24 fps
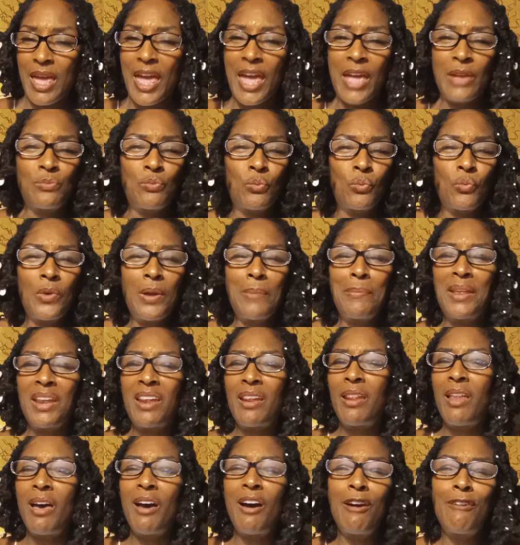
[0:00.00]
And
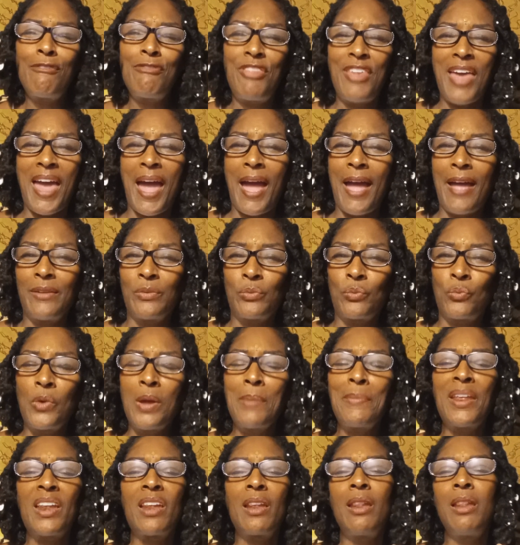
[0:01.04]
women love that.
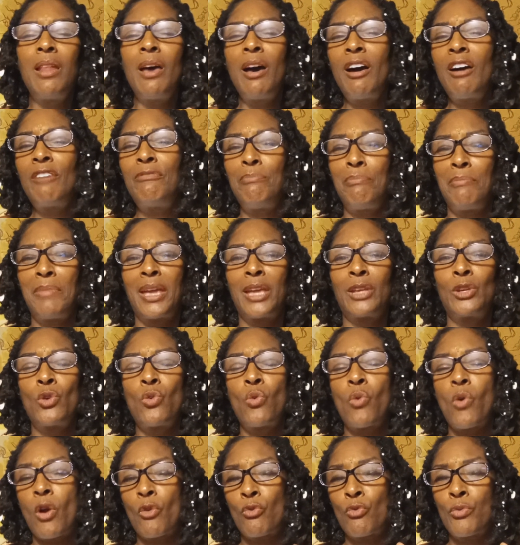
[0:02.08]
Women love men
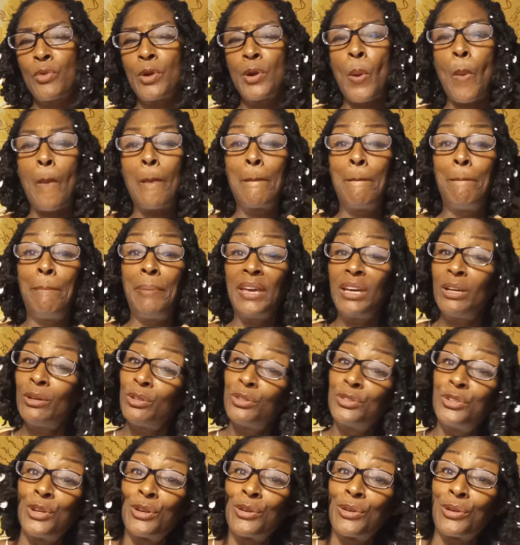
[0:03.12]
who are real
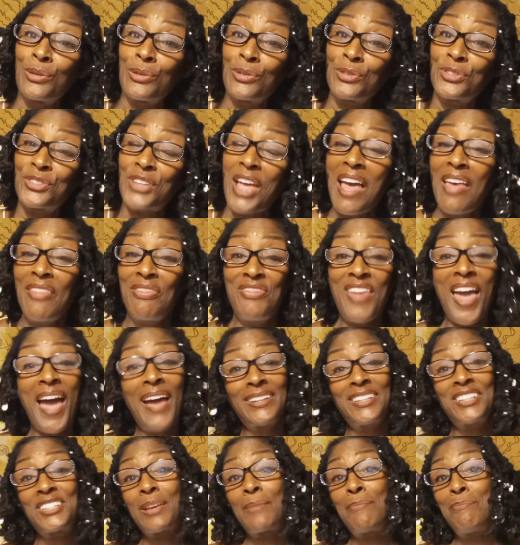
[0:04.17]
builders.
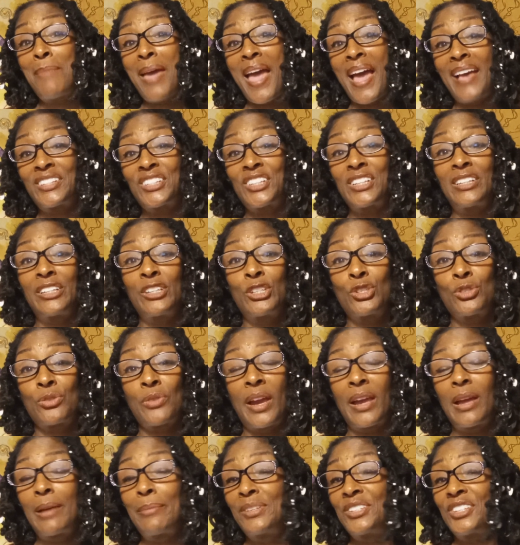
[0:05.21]
That is a masculine
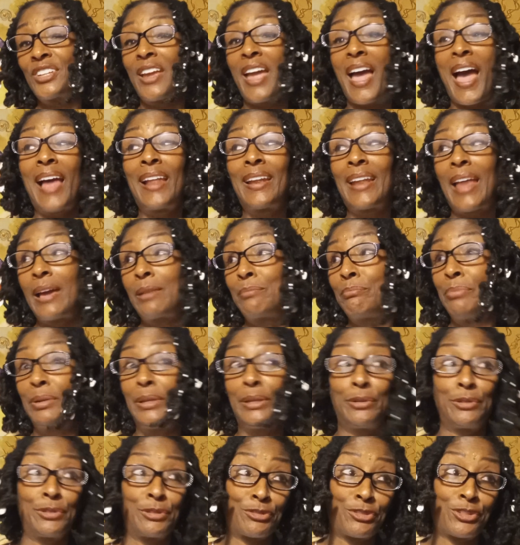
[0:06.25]
trait. I'm going to tell you, I like
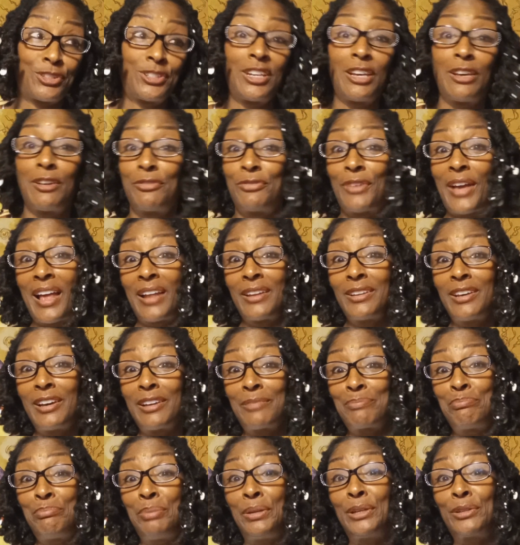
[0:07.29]
building stuff. I
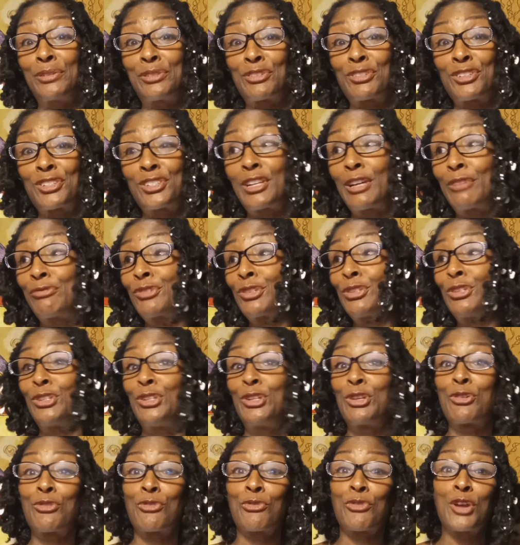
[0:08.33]
love building stuff to the
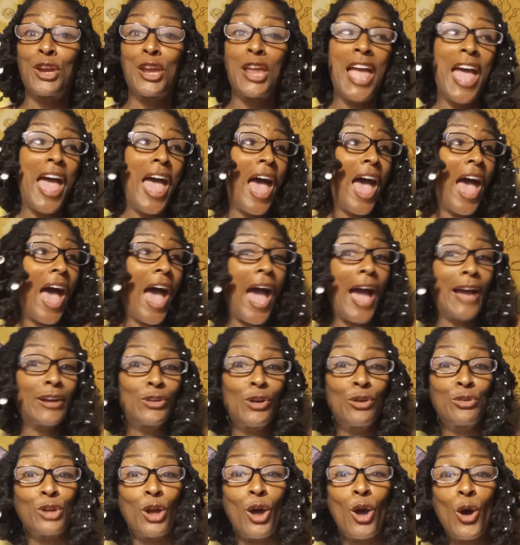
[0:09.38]
degree I
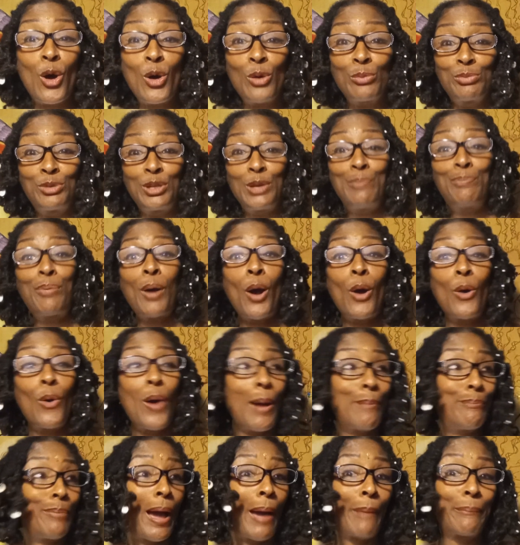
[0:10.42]
go to Home Depot,
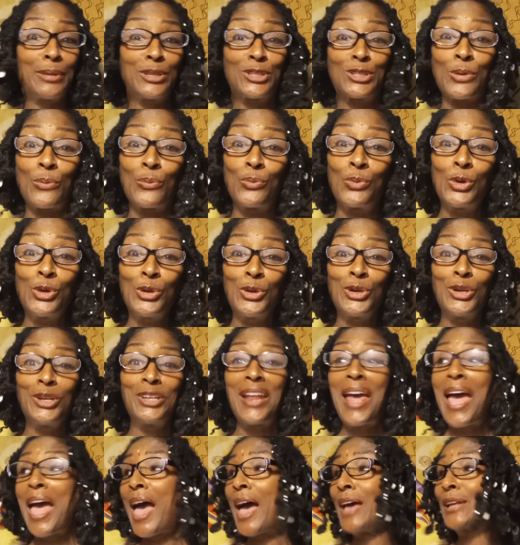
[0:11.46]
I buy me some
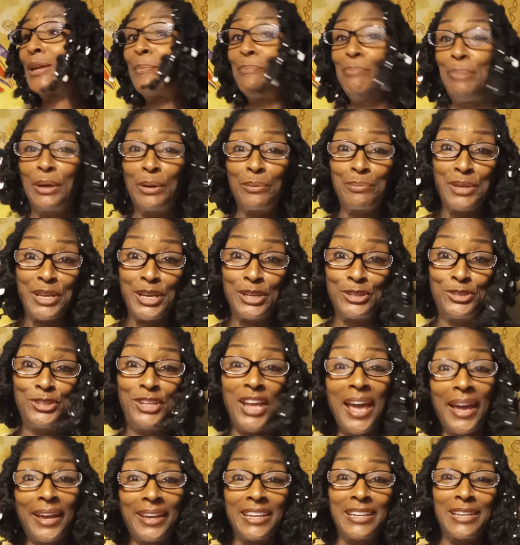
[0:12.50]
wood, and I built me a
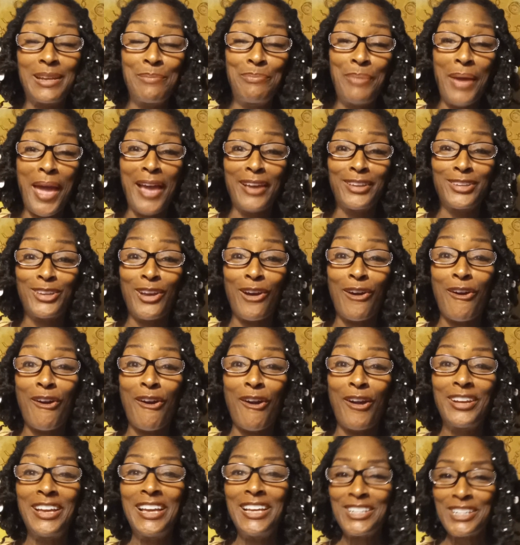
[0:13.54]
deck in the
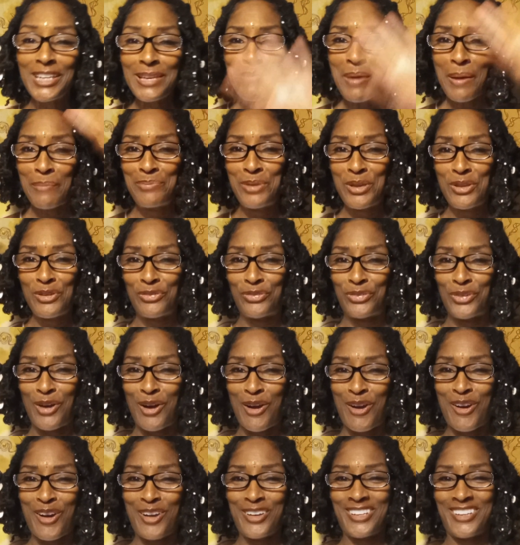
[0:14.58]
backyard. See my beautiful
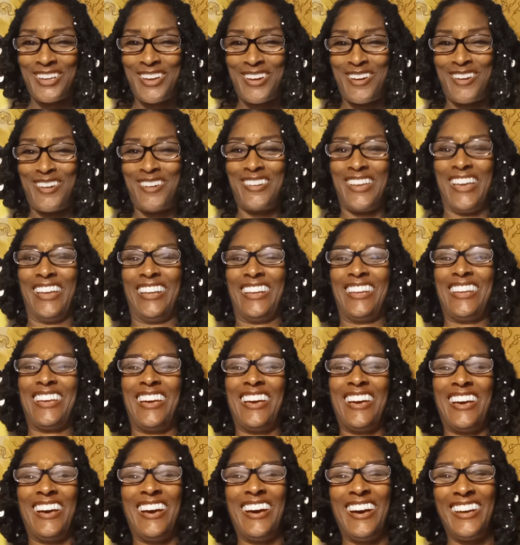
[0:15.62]
art, y'all?
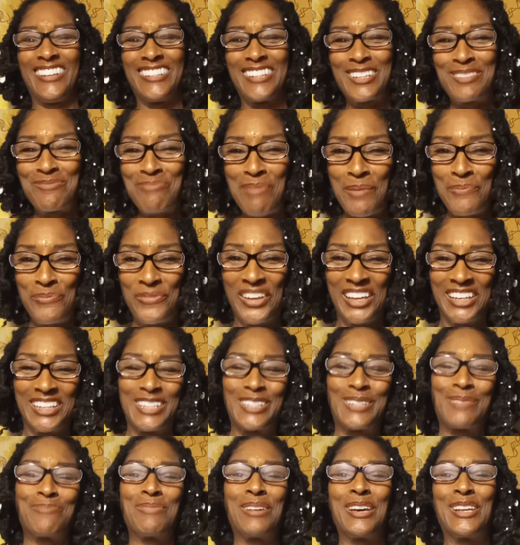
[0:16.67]
This is my
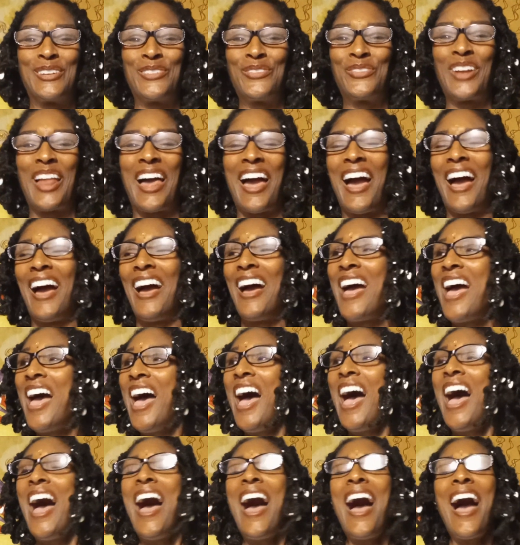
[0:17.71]
Venus butterfly.
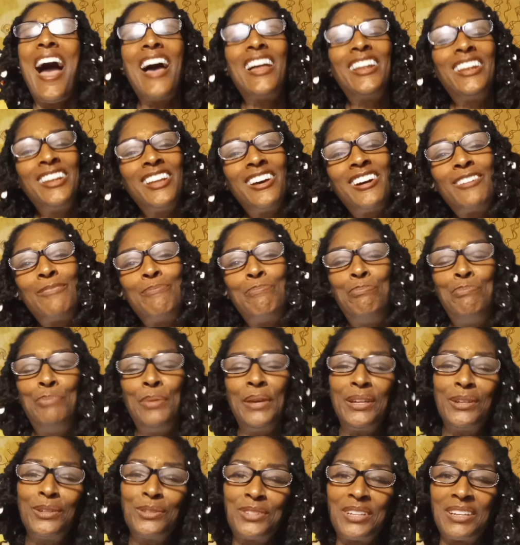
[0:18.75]
I love
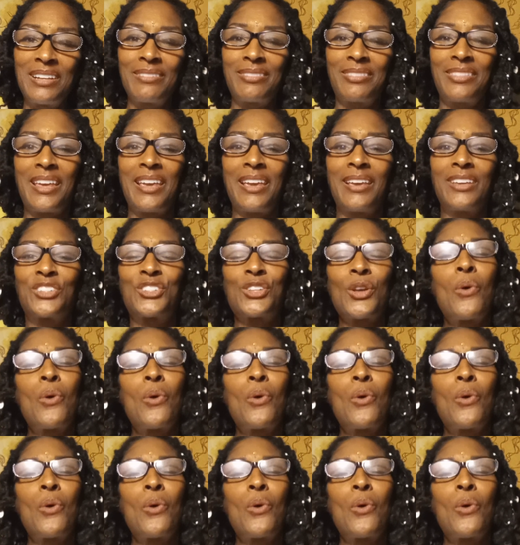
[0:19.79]
building things.